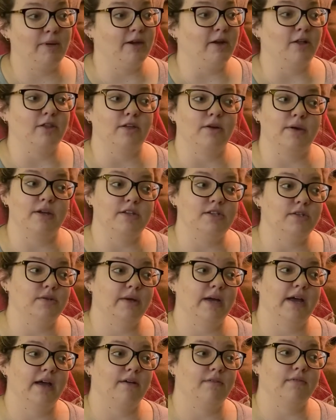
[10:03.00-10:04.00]
Although I do
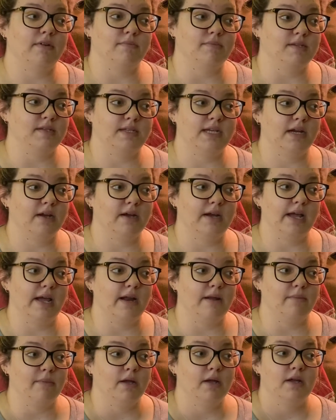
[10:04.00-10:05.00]
have, I'm staring at
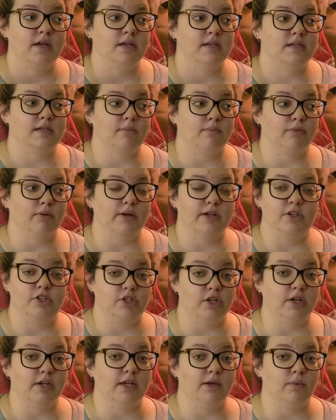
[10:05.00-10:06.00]
them, some pretty
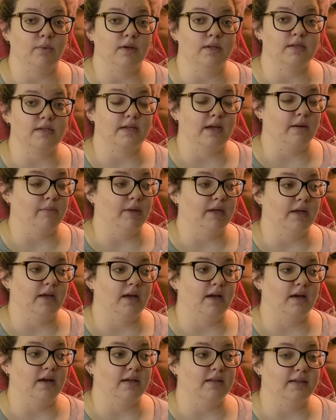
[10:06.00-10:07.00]
chunky ones coming
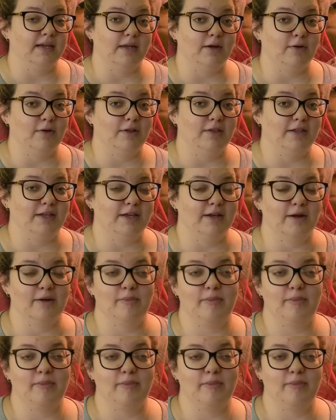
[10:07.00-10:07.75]
later in the year.